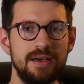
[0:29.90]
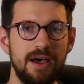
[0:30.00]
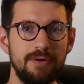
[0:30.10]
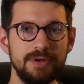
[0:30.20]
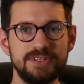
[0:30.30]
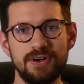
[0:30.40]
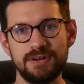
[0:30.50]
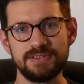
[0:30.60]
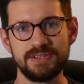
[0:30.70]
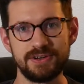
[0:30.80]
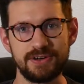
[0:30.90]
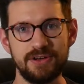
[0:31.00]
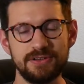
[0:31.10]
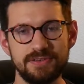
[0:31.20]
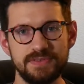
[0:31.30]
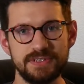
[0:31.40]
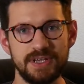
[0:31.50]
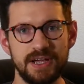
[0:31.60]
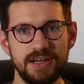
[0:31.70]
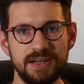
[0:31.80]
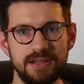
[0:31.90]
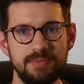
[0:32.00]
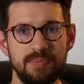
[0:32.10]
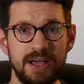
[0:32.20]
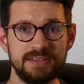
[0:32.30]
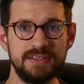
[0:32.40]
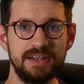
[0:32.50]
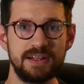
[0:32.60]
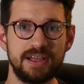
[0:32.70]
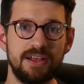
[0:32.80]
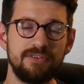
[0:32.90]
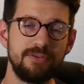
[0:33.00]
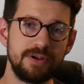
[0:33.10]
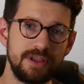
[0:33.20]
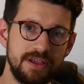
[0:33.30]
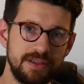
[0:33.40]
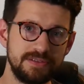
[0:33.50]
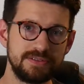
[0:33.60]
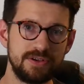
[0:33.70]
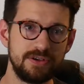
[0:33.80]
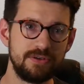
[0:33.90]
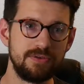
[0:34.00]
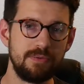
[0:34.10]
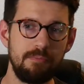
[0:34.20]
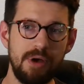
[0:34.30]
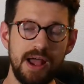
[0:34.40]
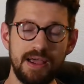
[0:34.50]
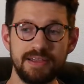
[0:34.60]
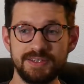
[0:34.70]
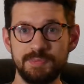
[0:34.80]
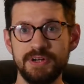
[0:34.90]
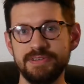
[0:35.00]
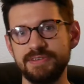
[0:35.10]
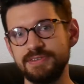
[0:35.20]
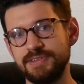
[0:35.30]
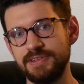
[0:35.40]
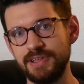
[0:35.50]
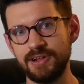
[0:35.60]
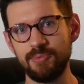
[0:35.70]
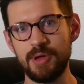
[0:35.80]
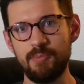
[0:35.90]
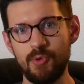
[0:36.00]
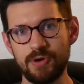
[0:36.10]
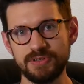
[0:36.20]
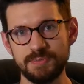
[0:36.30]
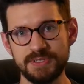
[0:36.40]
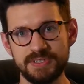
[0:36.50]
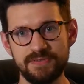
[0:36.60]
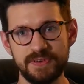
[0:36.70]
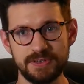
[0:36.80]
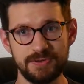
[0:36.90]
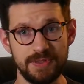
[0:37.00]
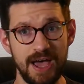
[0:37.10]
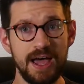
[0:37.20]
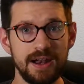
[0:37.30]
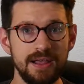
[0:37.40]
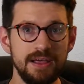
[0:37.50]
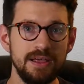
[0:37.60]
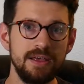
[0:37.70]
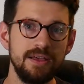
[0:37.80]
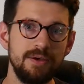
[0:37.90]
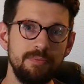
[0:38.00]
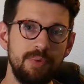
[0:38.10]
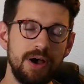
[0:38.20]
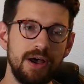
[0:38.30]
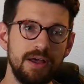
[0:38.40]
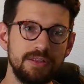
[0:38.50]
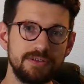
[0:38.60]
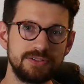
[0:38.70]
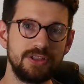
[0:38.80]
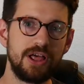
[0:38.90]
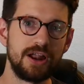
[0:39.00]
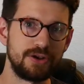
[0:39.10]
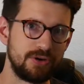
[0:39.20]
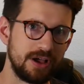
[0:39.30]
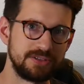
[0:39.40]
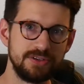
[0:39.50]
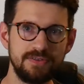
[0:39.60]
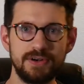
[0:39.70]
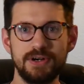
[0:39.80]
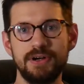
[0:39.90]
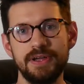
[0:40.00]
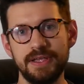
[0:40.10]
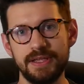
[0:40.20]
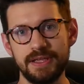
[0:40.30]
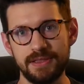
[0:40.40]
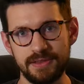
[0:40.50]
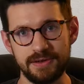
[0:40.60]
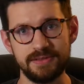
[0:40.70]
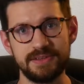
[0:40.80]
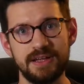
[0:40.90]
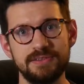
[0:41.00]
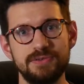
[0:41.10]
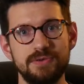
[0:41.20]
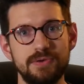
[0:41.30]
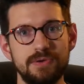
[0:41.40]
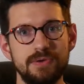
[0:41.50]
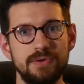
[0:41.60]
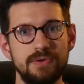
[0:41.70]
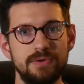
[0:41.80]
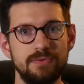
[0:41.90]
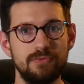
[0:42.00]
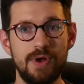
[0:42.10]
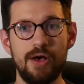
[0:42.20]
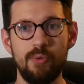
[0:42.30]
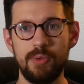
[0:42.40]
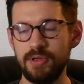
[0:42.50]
I went to ArtCenter College of Design in Pasadena, California, and so my experience is a little bit more specific to that, but there's a lot of crossover in the design school realm.